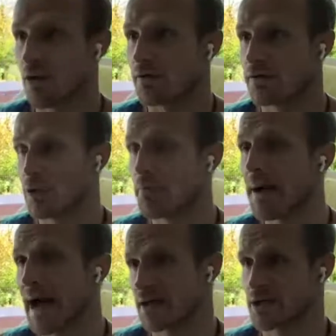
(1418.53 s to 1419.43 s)
of your
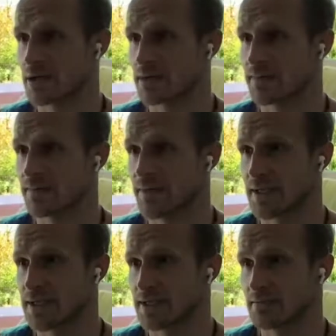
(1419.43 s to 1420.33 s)
passion
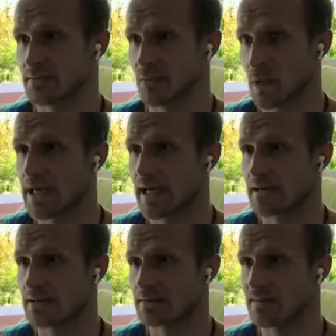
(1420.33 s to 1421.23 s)
this weekend.